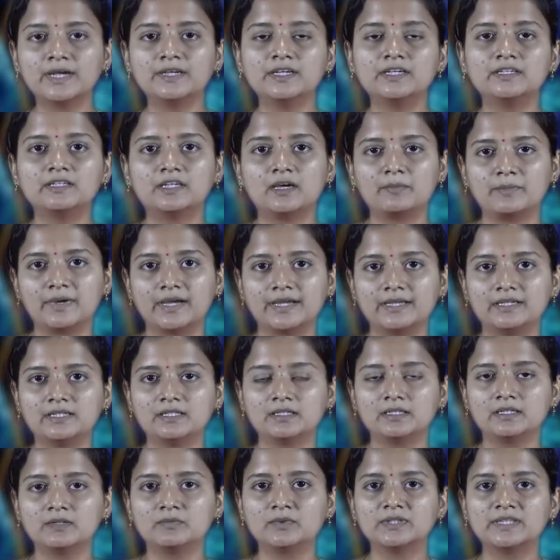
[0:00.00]
determined
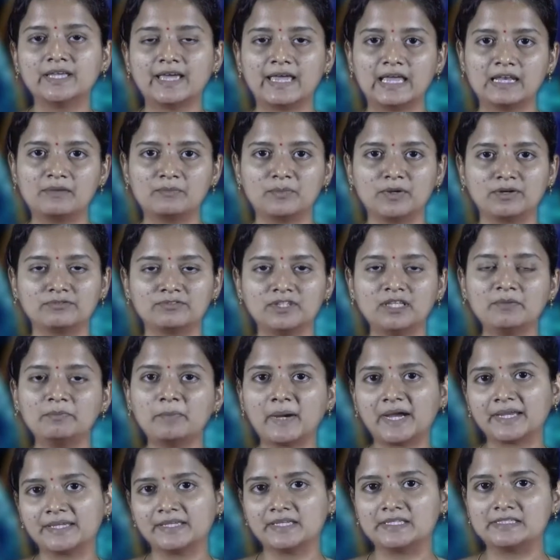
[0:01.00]
with the help of the
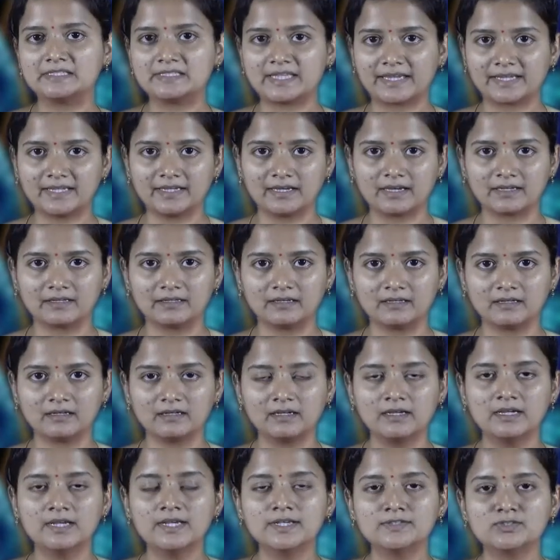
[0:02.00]
pi and psi angle.
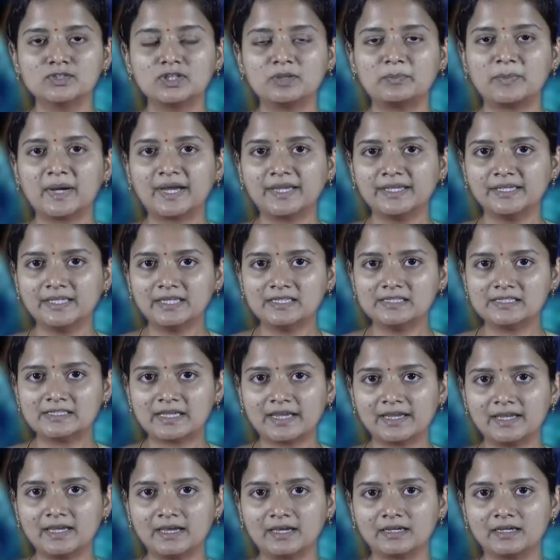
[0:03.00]
So, the pi and
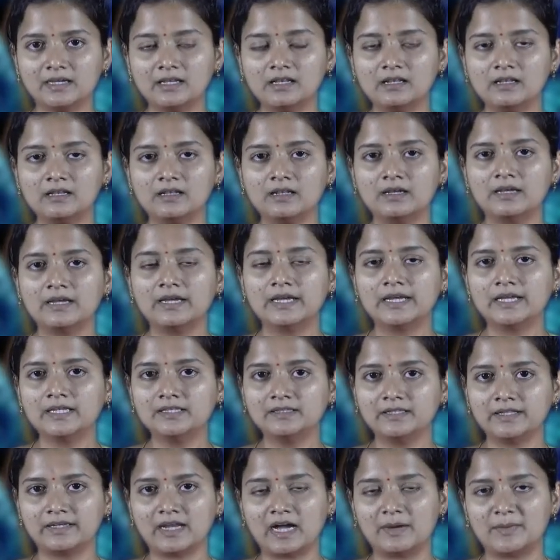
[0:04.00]
psi angle
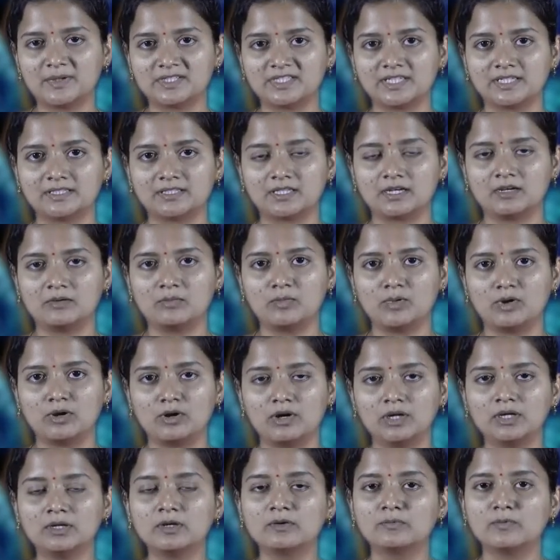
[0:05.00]
in the Ramachandran
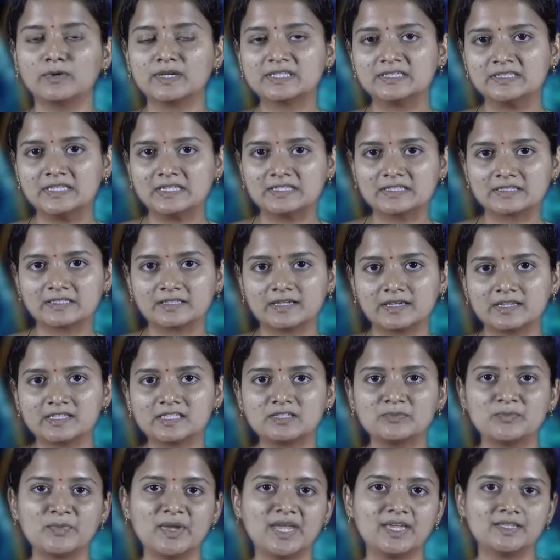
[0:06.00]
plot was
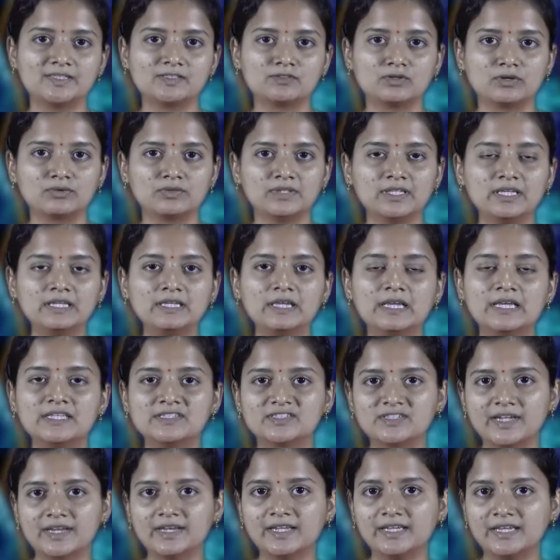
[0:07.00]
discussed based on the
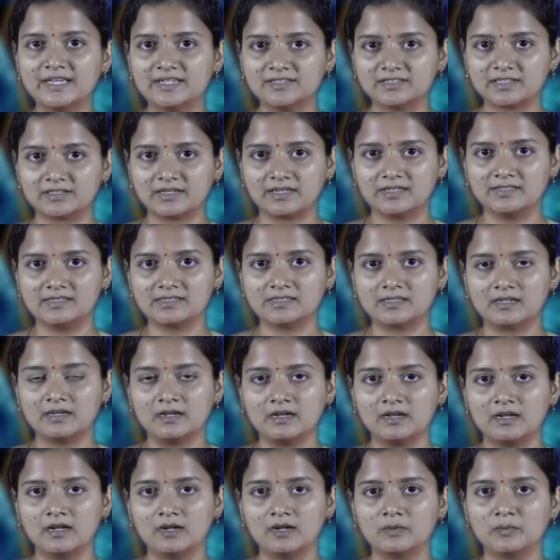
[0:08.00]
steric hindrance,
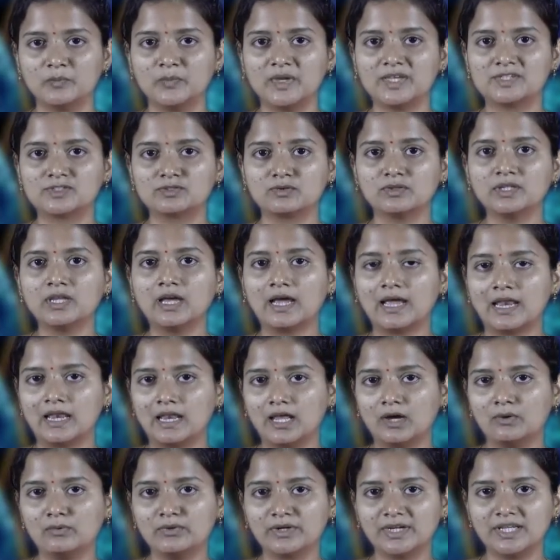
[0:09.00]
based on the
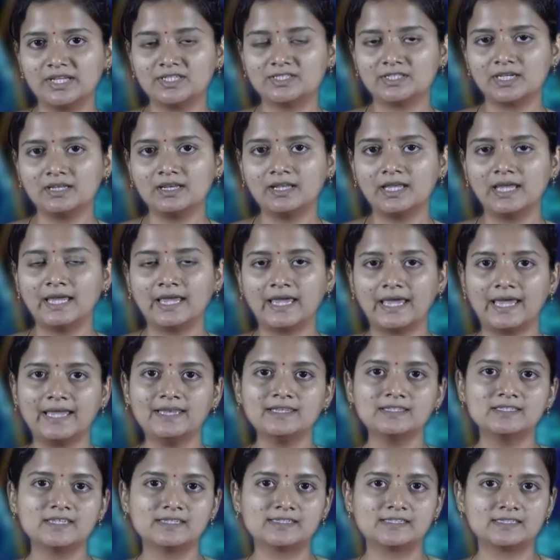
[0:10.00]
allowed region
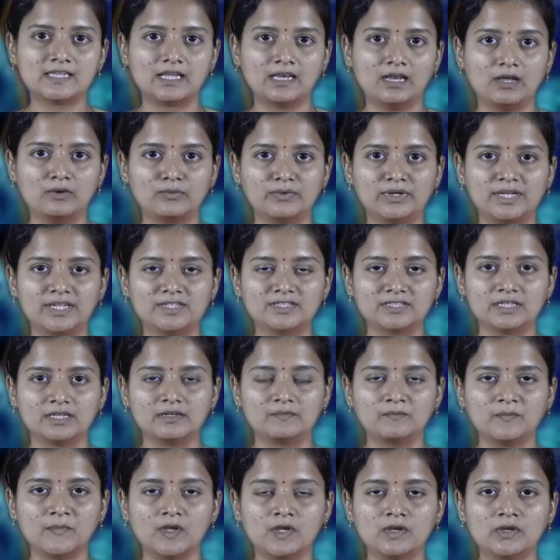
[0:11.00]
and disallowed region.
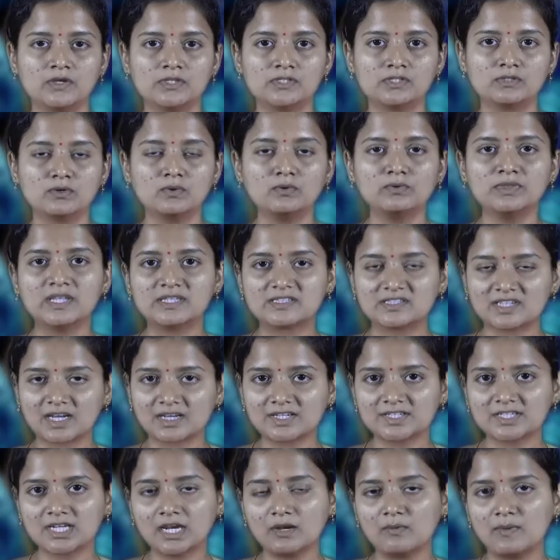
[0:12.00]
So, the
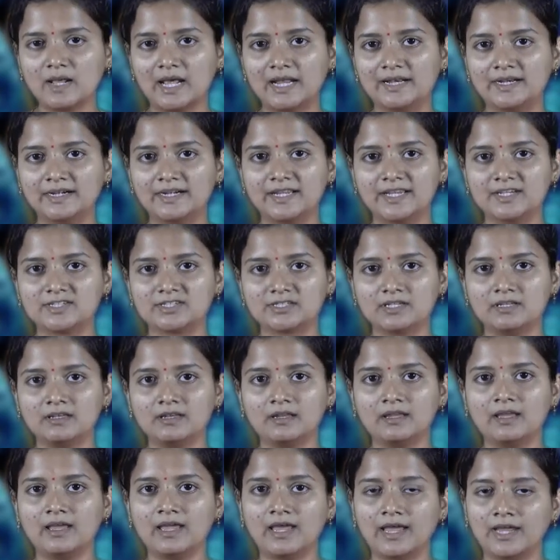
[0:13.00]
structure validation
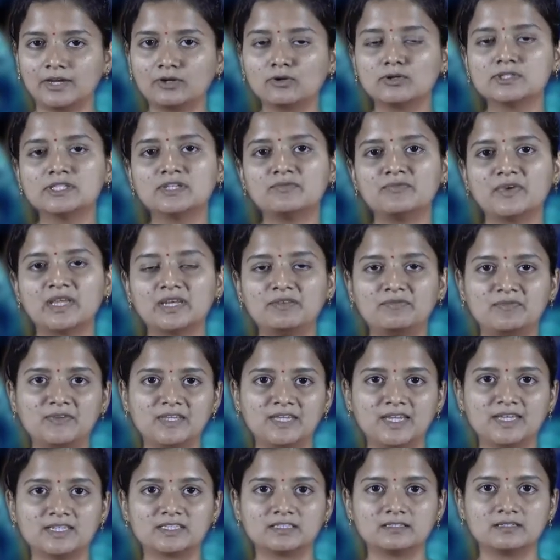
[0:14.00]
and also
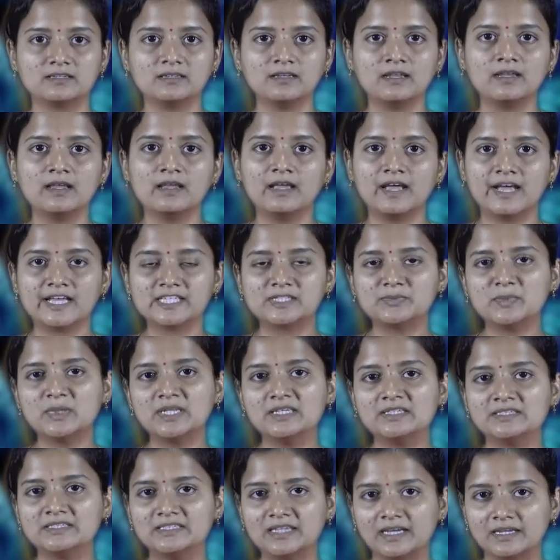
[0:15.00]
verification has
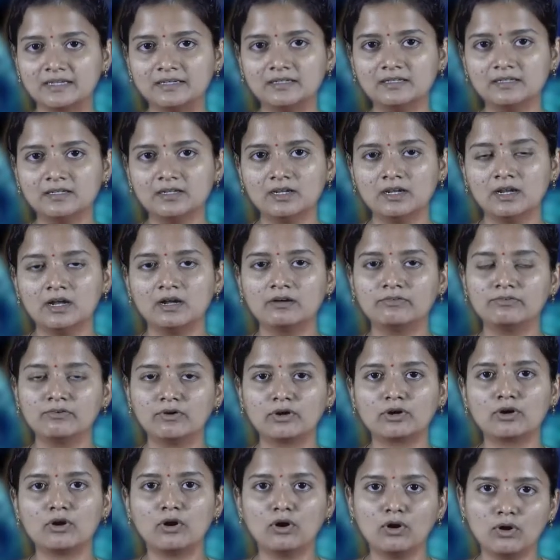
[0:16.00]
been done
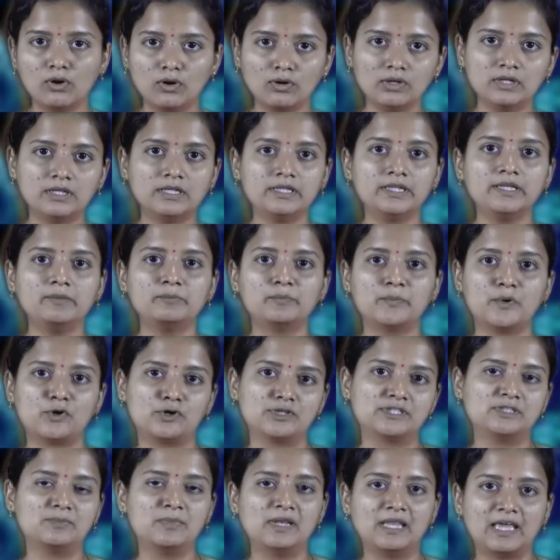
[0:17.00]
for all the
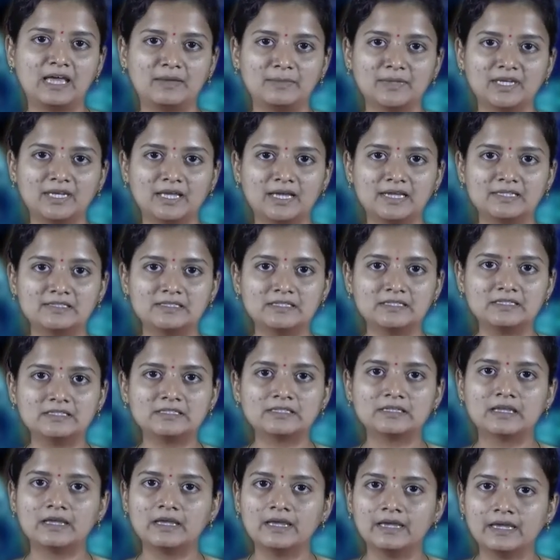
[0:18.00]
possible amino
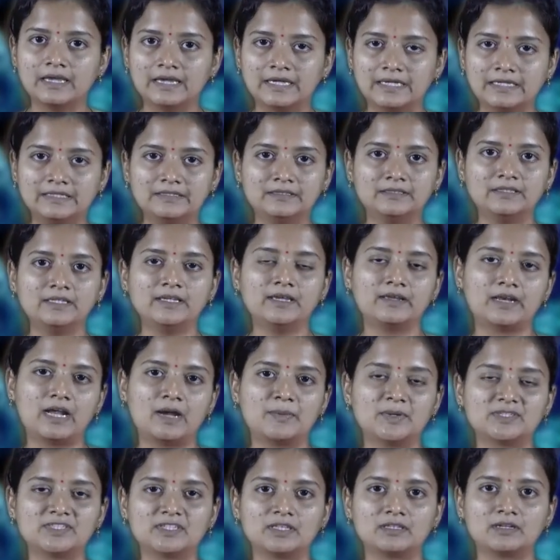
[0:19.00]
acids in the
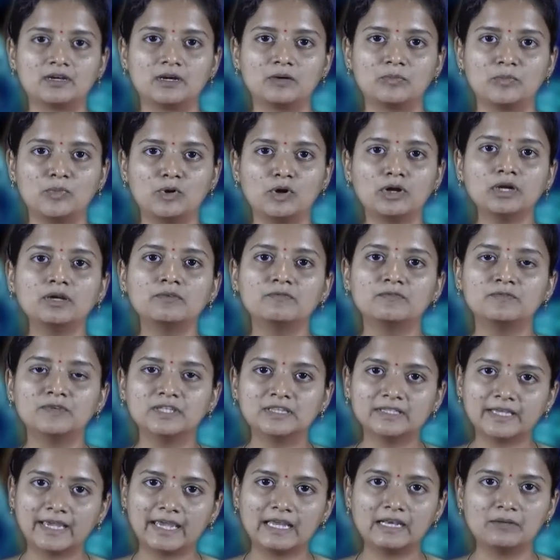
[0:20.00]
Ramachandran plot
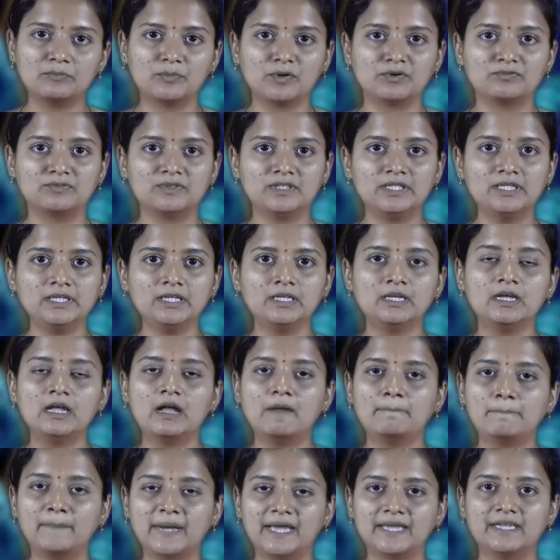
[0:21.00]
with the help of the
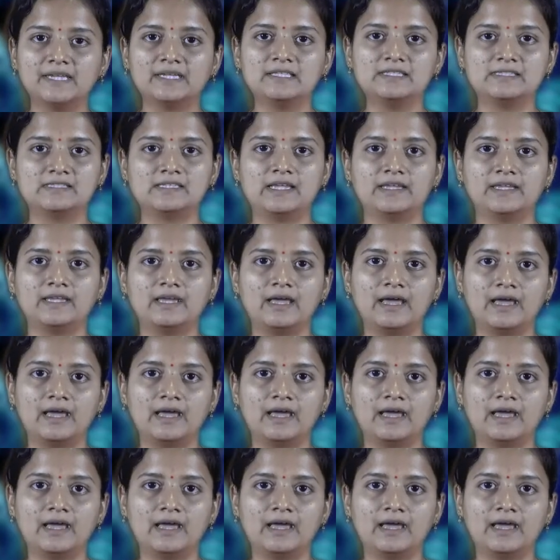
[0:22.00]
pi and psi